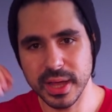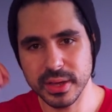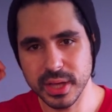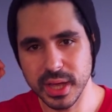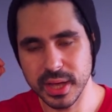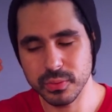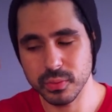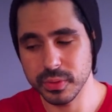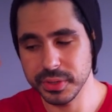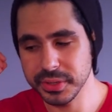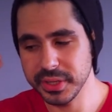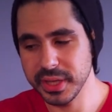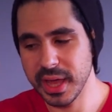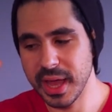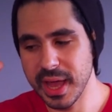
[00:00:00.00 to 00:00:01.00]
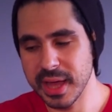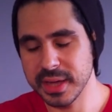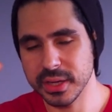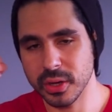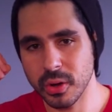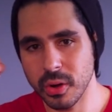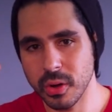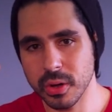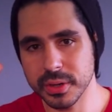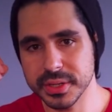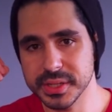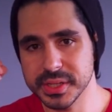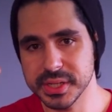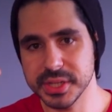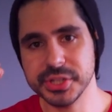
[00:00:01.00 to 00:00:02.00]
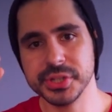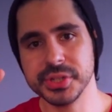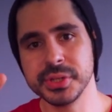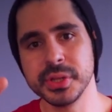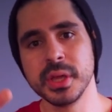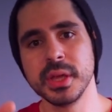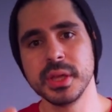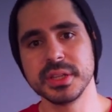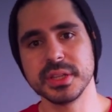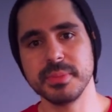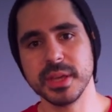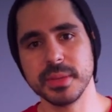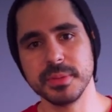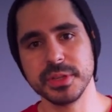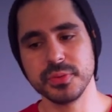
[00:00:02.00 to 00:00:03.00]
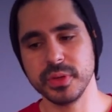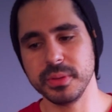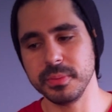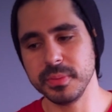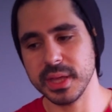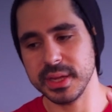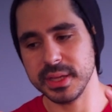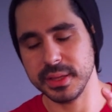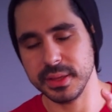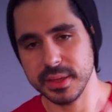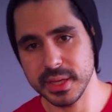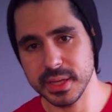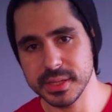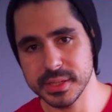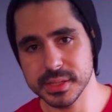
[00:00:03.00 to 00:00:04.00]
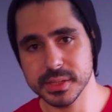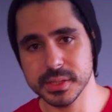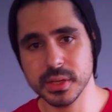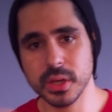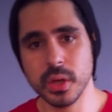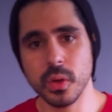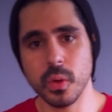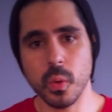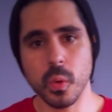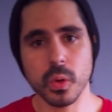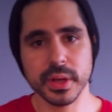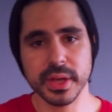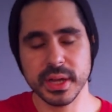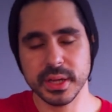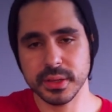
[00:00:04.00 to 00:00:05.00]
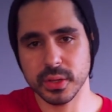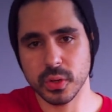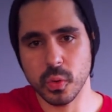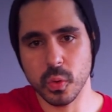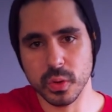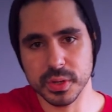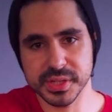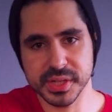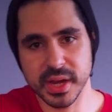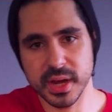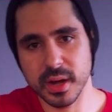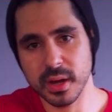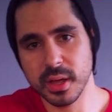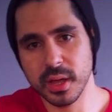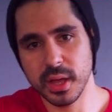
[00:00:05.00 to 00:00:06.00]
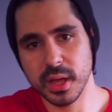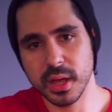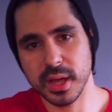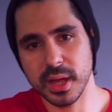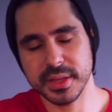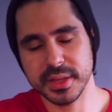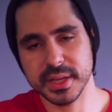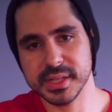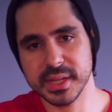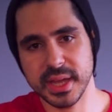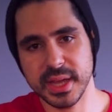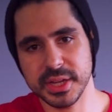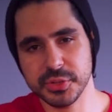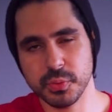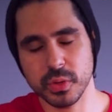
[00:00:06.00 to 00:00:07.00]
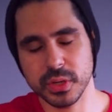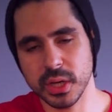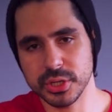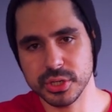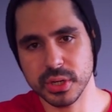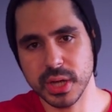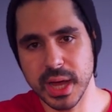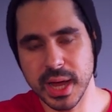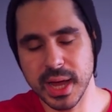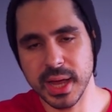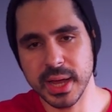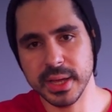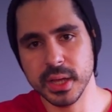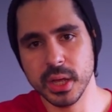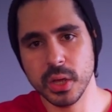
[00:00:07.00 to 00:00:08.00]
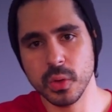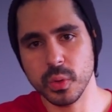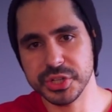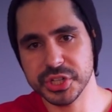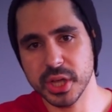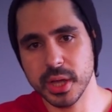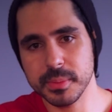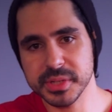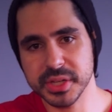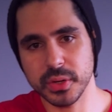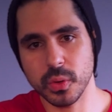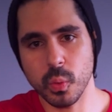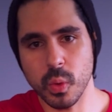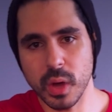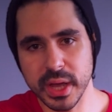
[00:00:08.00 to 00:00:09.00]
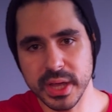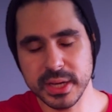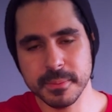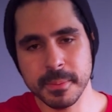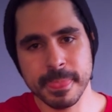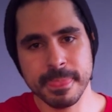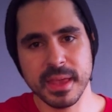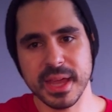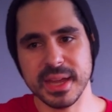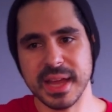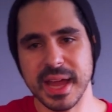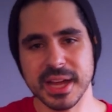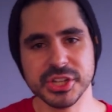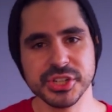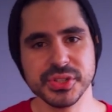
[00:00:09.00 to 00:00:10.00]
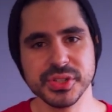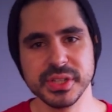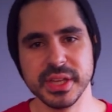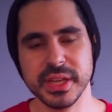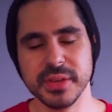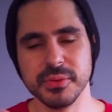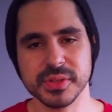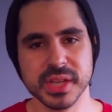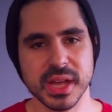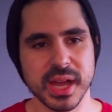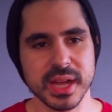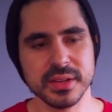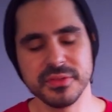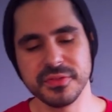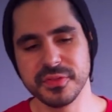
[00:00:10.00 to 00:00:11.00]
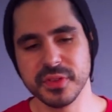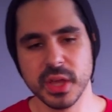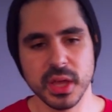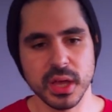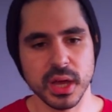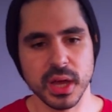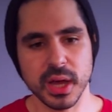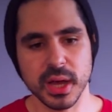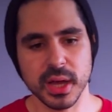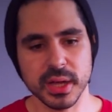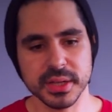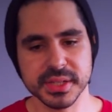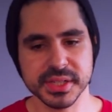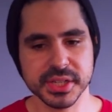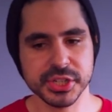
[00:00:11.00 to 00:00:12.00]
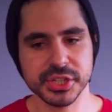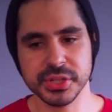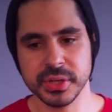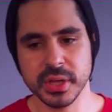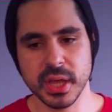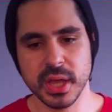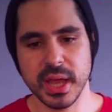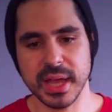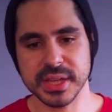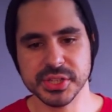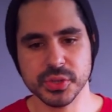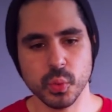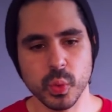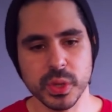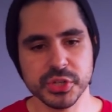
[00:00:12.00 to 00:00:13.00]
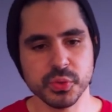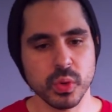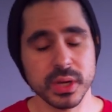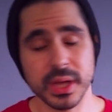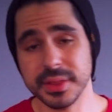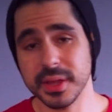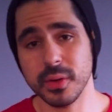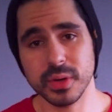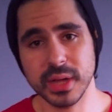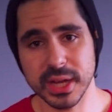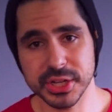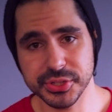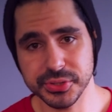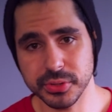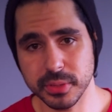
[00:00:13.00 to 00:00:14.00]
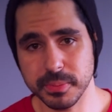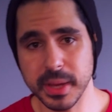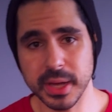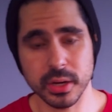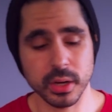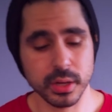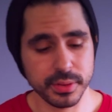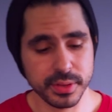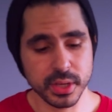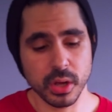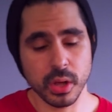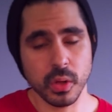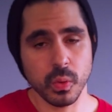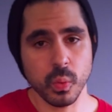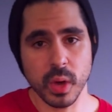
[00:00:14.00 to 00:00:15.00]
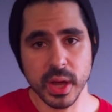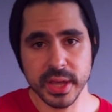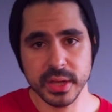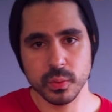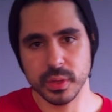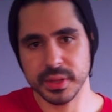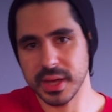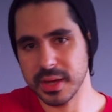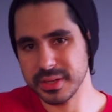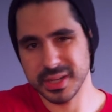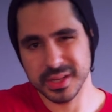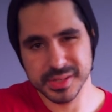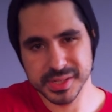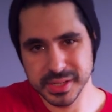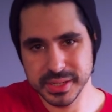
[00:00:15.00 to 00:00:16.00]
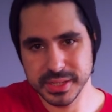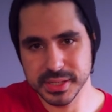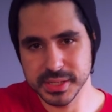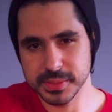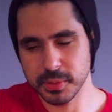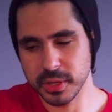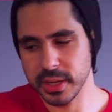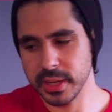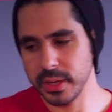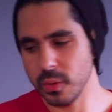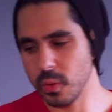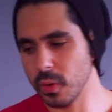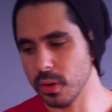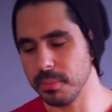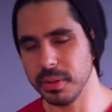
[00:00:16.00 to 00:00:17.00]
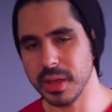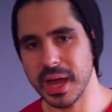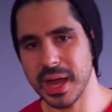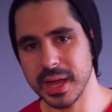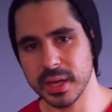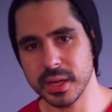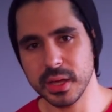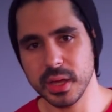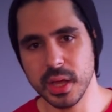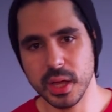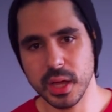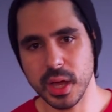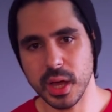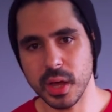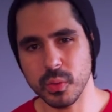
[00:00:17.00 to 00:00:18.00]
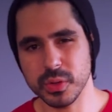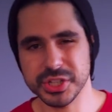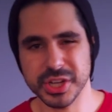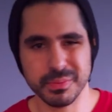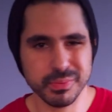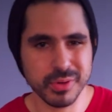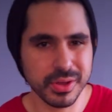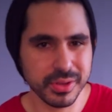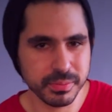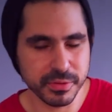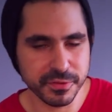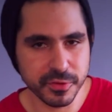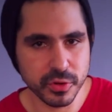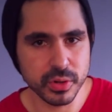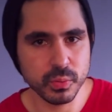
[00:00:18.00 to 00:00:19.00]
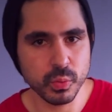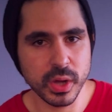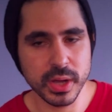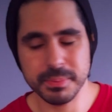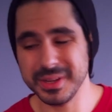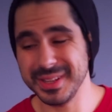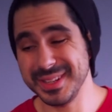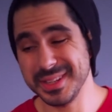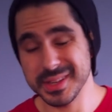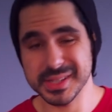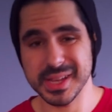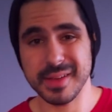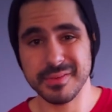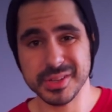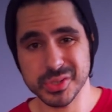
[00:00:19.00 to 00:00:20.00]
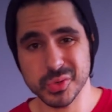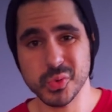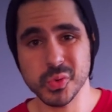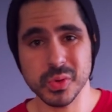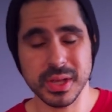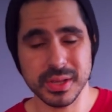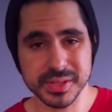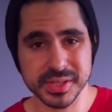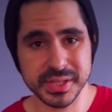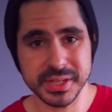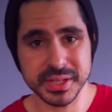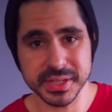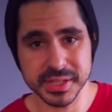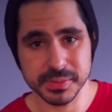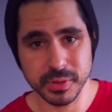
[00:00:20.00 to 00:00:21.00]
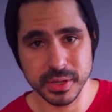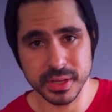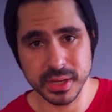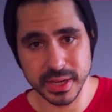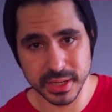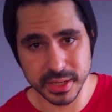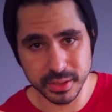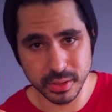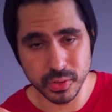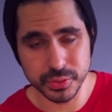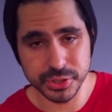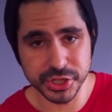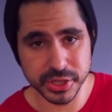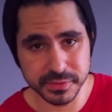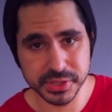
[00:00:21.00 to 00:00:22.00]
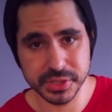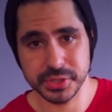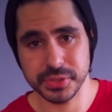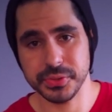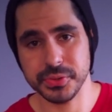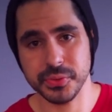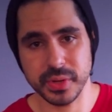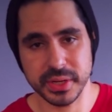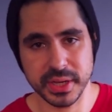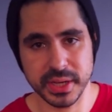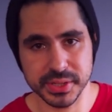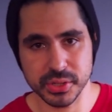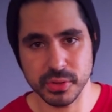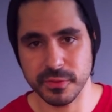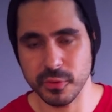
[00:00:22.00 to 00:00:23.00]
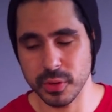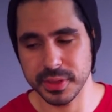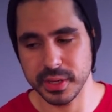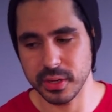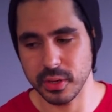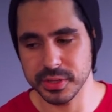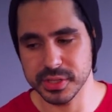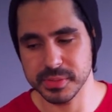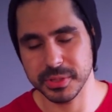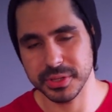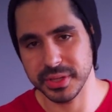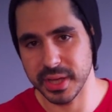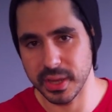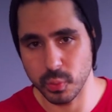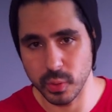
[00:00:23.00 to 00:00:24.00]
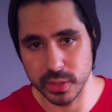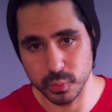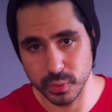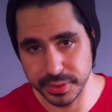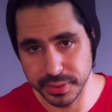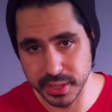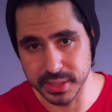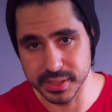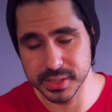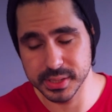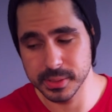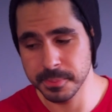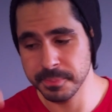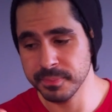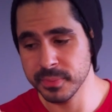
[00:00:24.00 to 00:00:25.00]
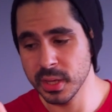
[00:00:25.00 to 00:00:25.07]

I, I really had a hard decision to make between getting this or getting the Corsair. Uh, I think it's an H100i, which comes in a white. And actually, it was kind of uh, a decision as to which one I thought would actually look better. The all white without an LCD display or a black uh, which I probably prefer in white, but it does have this cool LCD display that I can load GIFs to and, and so forth. And ultimately I went with this.